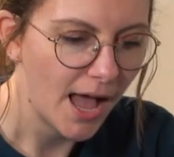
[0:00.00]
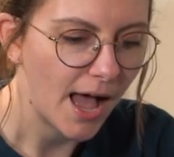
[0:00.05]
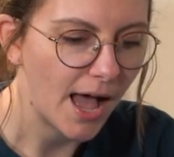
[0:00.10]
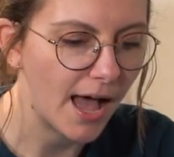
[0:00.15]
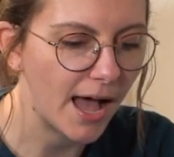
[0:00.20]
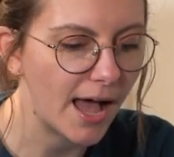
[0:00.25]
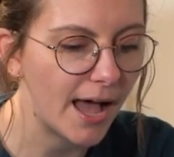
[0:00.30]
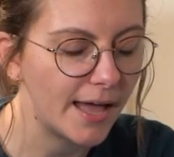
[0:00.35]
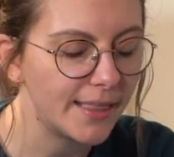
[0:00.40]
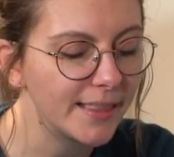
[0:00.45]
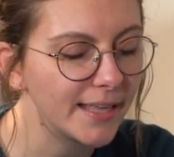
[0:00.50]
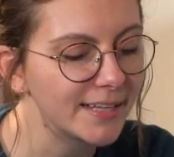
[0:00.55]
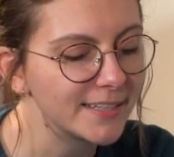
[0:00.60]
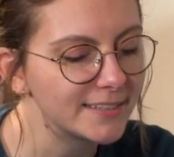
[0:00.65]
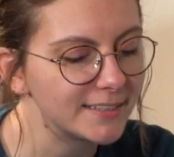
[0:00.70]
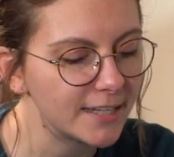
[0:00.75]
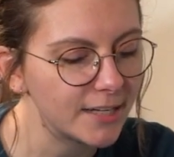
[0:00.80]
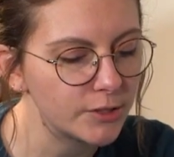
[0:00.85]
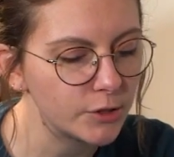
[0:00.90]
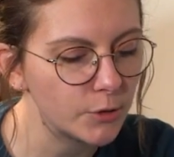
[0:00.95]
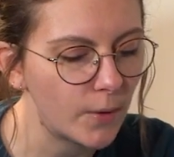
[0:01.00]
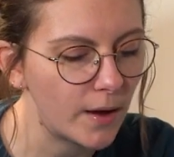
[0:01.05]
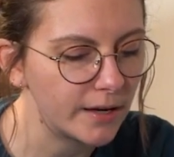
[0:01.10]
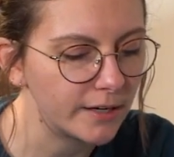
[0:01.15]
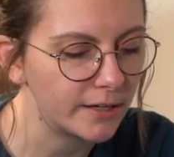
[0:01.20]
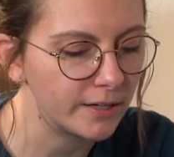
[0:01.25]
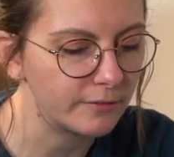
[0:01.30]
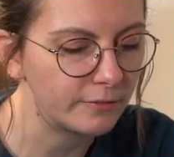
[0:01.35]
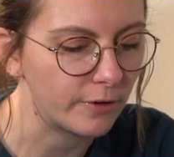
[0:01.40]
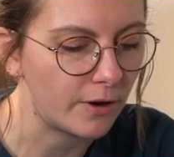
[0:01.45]
uh, and they can stay
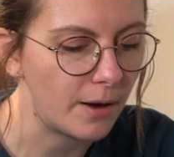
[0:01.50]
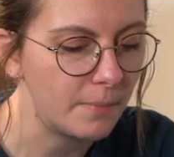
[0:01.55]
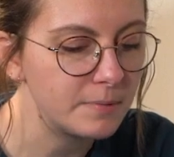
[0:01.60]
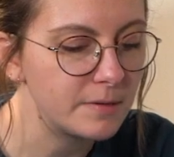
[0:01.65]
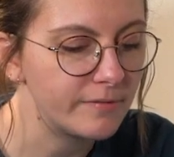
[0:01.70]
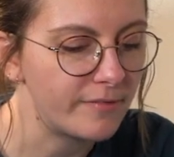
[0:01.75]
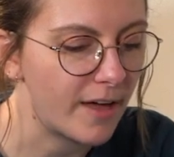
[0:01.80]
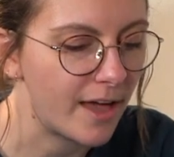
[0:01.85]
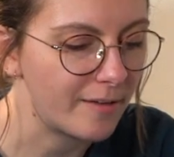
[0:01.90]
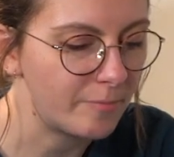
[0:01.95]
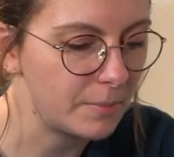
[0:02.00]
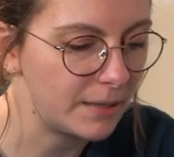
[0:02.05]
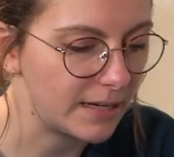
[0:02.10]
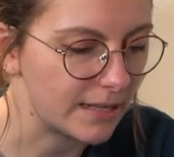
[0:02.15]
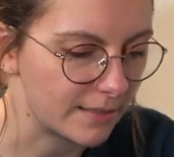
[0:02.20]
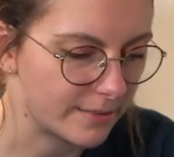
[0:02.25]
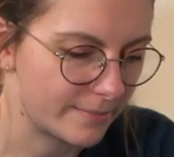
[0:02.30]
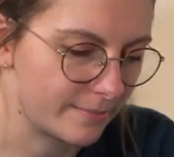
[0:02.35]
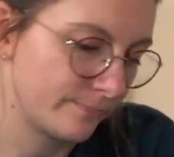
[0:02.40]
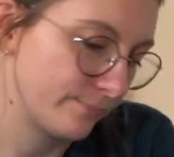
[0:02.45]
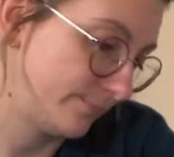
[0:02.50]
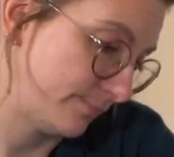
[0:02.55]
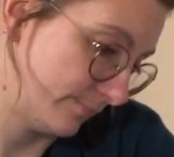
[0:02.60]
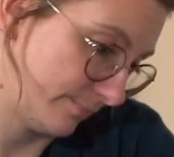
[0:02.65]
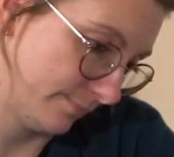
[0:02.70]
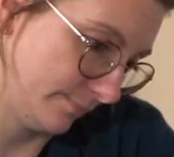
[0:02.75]
underwater for up to five minutes. Mm.